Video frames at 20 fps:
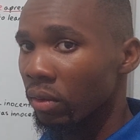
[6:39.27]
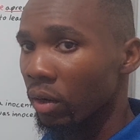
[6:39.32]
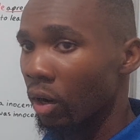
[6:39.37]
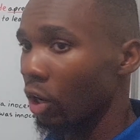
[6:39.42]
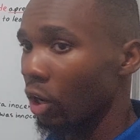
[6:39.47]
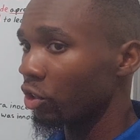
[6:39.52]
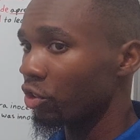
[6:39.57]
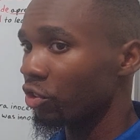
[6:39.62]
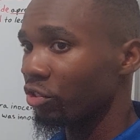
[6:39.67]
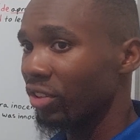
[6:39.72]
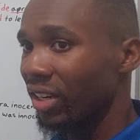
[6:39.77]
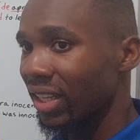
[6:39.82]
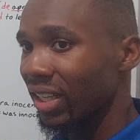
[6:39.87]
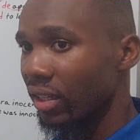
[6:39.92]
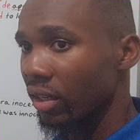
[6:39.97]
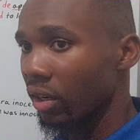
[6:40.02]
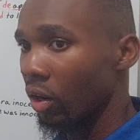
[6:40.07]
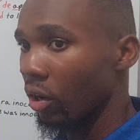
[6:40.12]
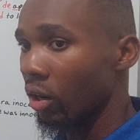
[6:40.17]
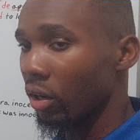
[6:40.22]
or
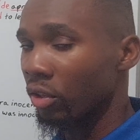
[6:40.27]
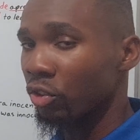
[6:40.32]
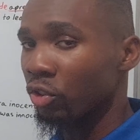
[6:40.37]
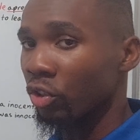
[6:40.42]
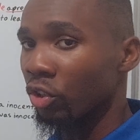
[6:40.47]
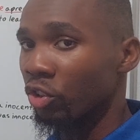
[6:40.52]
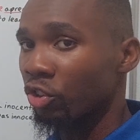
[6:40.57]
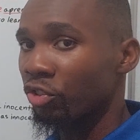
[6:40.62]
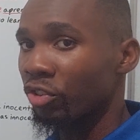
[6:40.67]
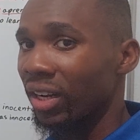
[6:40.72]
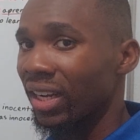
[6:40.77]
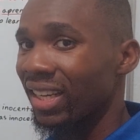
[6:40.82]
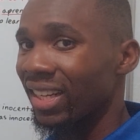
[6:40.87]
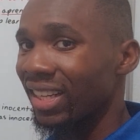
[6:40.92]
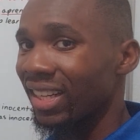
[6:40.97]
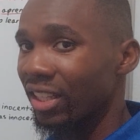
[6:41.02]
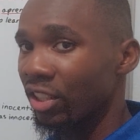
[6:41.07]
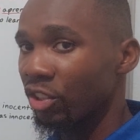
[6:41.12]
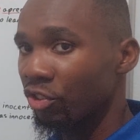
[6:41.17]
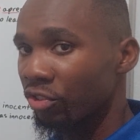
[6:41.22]
drink, or you're trying
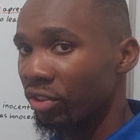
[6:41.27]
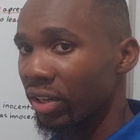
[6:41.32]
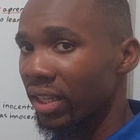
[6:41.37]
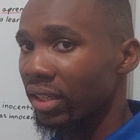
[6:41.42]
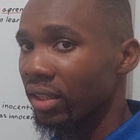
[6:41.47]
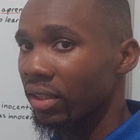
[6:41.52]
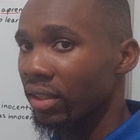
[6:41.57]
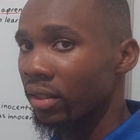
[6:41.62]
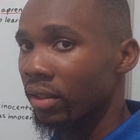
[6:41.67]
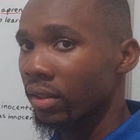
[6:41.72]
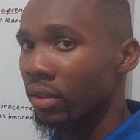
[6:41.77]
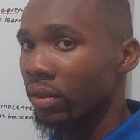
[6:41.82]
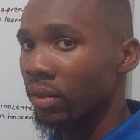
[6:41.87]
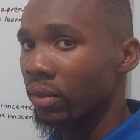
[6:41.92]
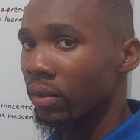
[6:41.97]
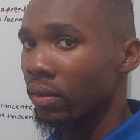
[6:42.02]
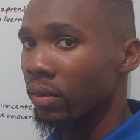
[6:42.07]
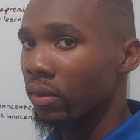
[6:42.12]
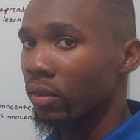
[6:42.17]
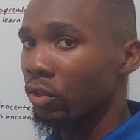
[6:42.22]
a drink,
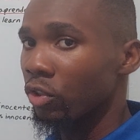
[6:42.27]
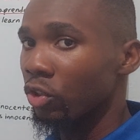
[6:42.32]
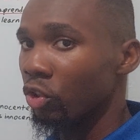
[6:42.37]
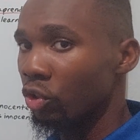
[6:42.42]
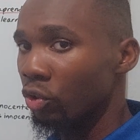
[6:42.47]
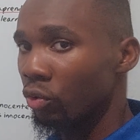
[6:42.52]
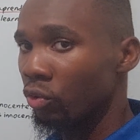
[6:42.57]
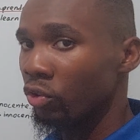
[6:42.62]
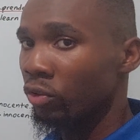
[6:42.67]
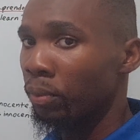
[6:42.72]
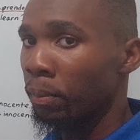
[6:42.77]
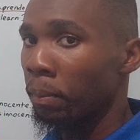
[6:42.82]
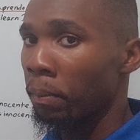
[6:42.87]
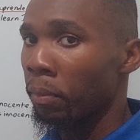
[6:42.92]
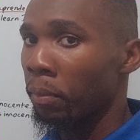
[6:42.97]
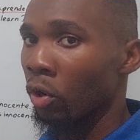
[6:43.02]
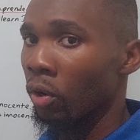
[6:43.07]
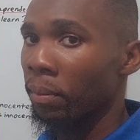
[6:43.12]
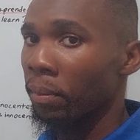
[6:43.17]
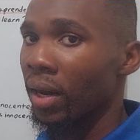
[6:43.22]
you use
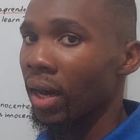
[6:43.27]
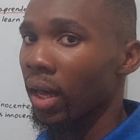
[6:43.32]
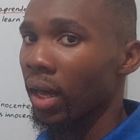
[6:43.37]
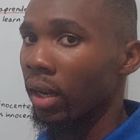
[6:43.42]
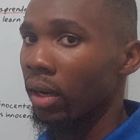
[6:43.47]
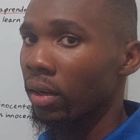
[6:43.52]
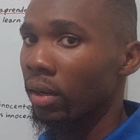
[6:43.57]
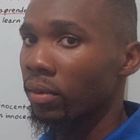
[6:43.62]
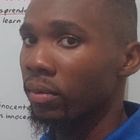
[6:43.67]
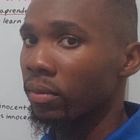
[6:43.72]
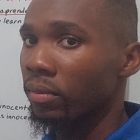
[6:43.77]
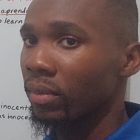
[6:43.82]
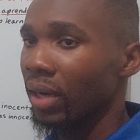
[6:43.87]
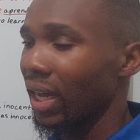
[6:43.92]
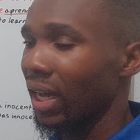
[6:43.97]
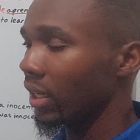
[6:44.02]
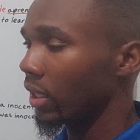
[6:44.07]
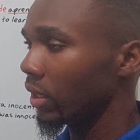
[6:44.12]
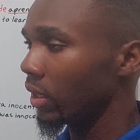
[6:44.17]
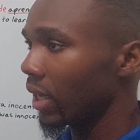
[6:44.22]
probar.
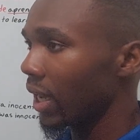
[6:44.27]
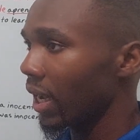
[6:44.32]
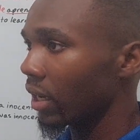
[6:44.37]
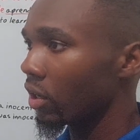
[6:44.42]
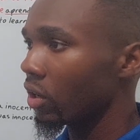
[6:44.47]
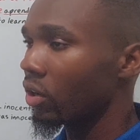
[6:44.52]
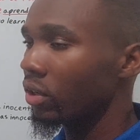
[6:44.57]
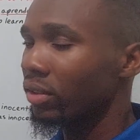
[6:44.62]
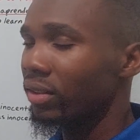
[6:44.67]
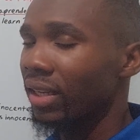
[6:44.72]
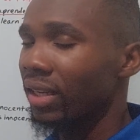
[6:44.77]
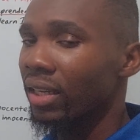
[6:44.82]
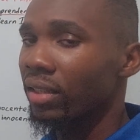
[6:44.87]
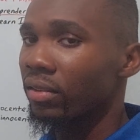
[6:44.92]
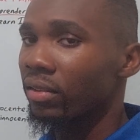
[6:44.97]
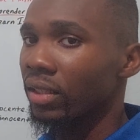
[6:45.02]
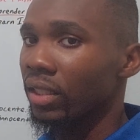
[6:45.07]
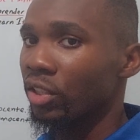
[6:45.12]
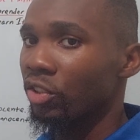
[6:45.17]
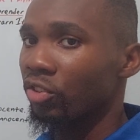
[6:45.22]
And in that
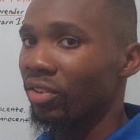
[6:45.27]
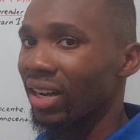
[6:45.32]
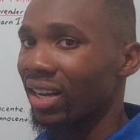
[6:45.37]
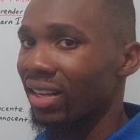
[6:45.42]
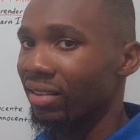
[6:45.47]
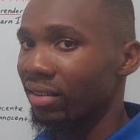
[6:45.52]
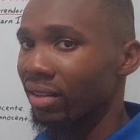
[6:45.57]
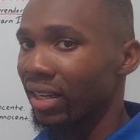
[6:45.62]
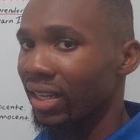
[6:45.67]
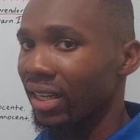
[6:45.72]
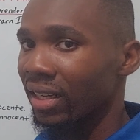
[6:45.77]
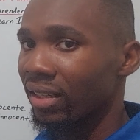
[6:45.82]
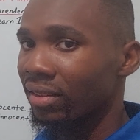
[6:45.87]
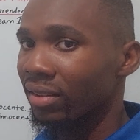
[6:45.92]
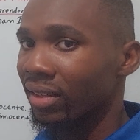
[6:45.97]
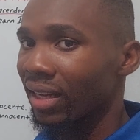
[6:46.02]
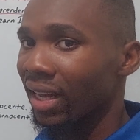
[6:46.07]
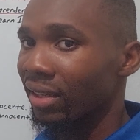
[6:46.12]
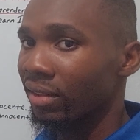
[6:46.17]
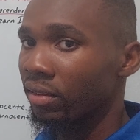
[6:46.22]
context, it
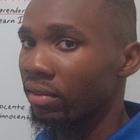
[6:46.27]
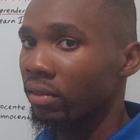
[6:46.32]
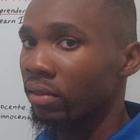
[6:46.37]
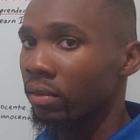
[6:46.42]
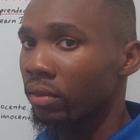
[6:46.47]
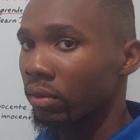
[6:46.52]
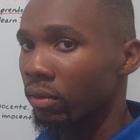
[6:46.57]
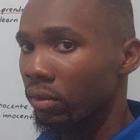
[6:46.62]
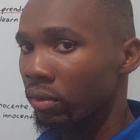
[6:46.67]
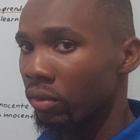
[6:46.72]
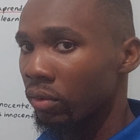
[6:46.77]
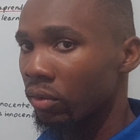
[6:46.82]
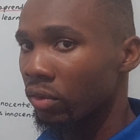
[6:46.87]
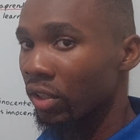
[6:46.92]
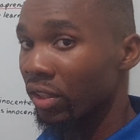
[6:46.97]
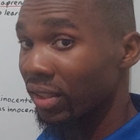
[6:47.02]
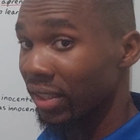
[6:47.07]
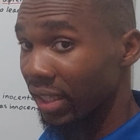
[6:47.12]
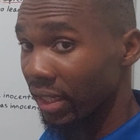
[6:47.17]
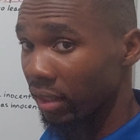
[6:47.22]
translates as
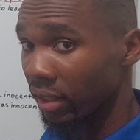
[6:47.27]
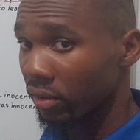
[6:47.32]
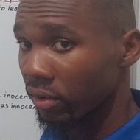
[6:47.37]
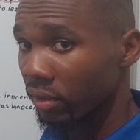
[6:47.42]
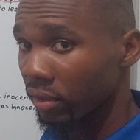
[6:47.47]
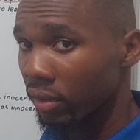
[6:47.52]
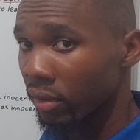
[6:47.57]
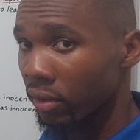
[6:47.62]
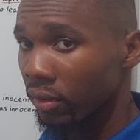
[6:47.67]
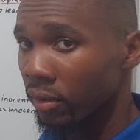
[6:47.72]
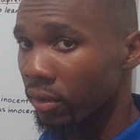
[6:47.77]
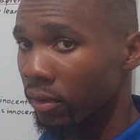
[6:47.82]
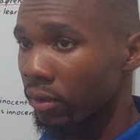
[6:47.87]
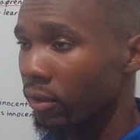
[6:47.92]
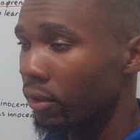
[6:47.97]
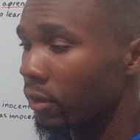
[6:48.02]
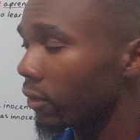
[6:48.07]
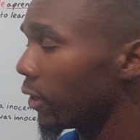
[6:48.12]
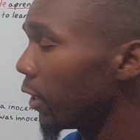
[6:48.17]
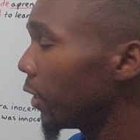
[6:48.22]
to taste,
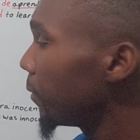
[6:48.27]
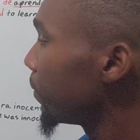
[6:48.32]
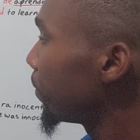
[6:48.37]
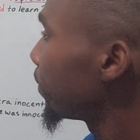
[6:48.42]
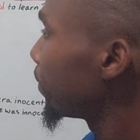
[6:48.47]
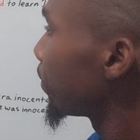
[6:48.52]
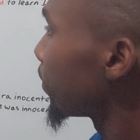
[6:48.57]
right?